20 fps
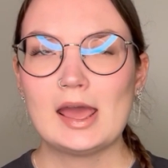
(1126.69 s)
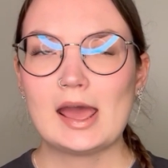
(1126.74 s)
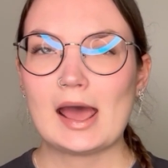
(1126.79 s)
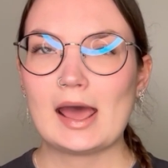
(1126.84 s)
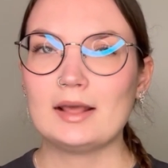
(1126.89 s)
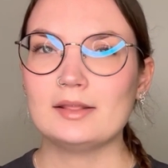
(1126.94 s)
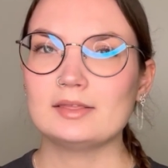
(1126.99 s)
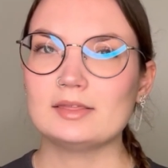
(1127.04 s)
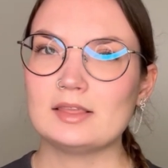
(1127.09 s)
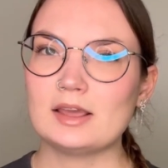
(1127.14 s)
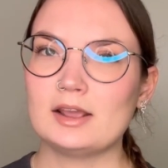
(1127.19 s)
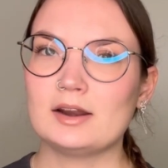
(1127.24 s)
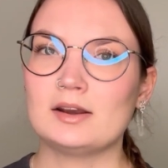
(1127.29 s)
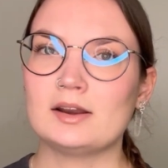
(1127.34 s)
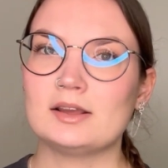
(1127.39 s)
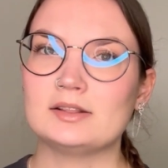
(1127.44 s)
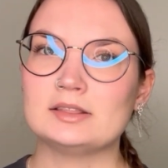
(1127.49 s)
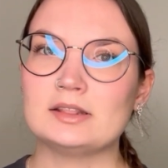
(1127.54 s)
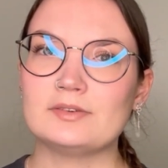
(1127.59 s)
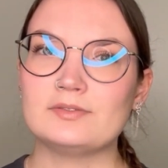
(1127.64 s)
and then
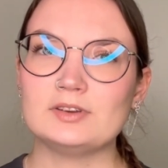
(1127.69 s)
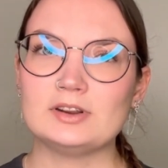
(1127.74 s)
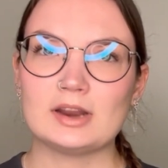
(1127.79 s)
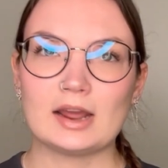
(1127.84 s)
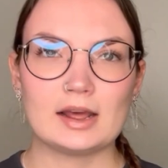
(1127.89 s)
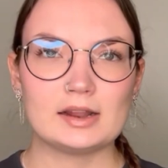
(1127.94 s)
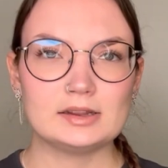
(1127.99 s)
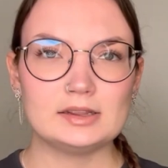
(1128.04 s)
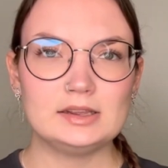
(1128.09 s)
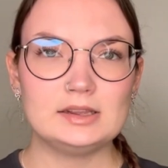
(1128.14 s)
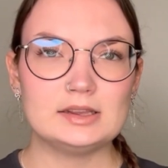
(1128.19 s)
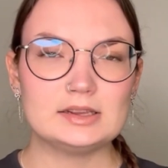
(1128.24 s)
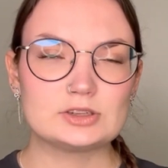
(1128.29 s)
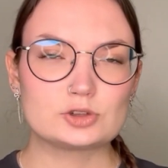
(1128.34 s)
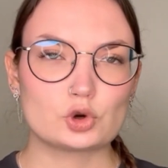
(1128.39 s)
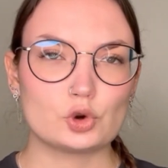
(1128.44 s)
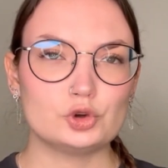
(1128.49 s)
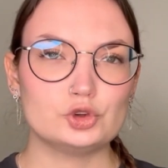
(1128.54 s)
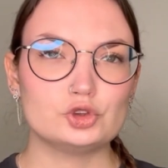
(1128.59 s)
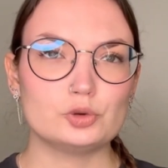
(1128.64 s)
the finale is
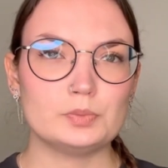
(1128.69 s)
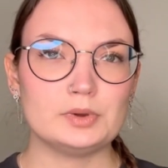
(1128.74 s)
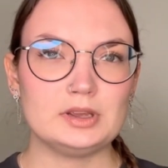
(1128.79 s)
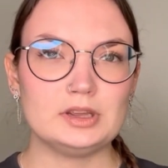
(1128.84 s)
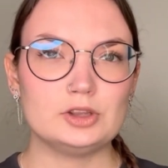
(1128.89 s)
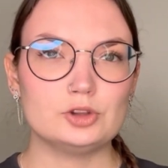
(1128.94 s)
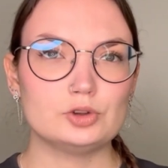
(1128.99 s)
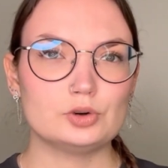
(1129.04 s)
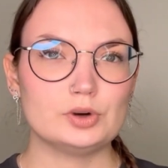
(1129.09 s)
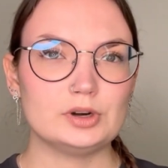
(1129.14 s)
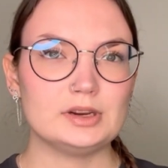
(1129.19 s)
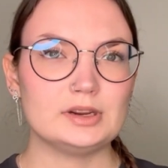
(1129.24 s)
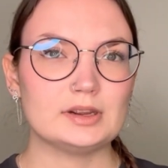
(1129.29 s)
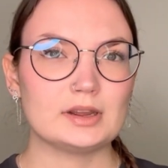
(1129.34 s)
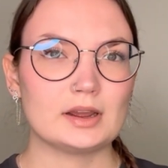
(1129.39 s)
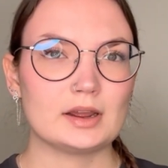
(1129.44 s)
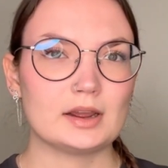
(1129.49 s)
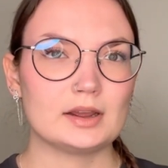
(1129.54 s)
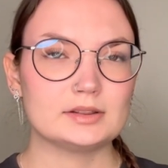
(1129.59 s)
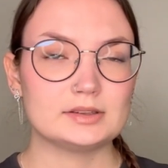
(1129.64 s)
going to be during
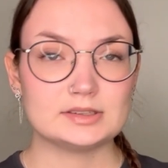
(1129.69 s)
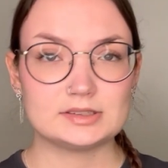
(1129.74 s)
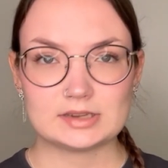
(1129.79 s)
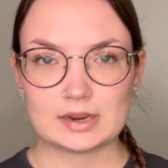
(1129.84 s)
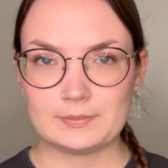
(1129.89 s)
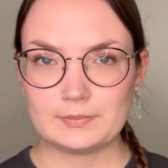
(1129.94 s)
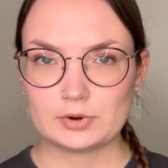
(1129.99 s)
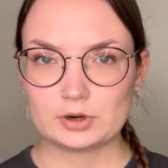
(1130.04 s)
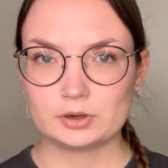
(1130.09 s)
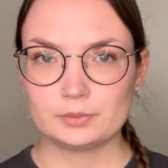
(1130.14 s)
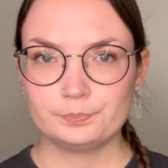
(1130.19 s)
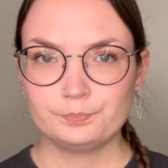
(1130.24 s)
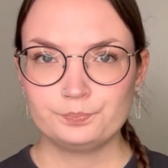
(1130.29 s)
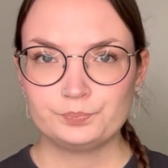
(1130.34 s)
December.